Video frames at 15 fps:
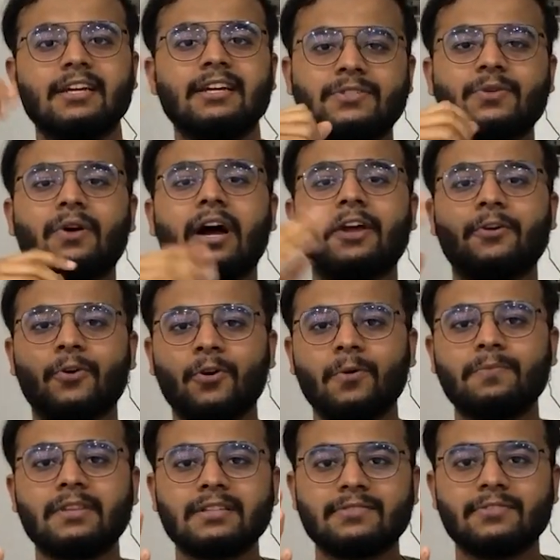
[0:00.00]
So I
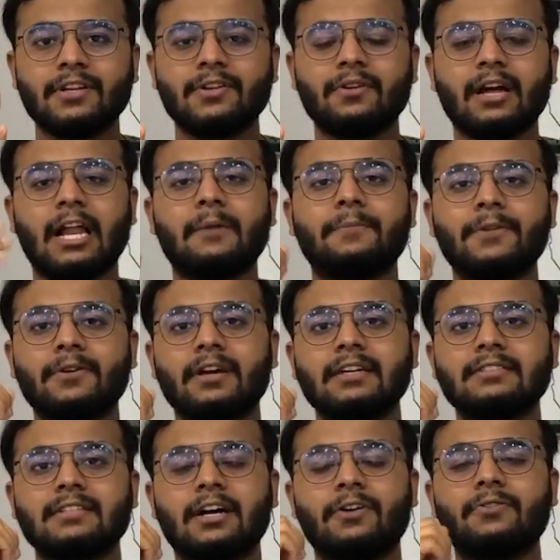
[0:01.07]
hope this video helped you
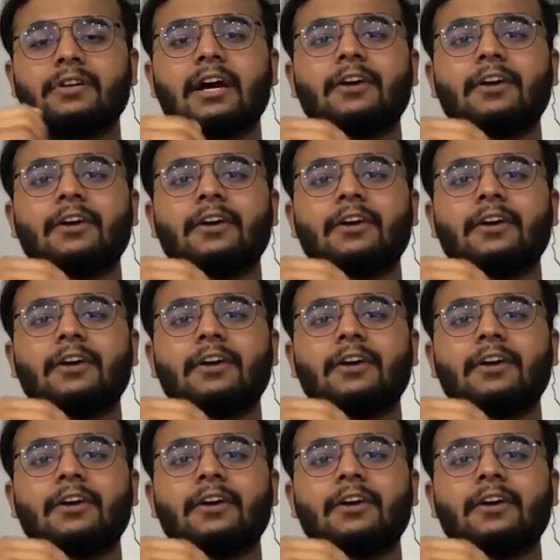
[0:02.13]
guys out.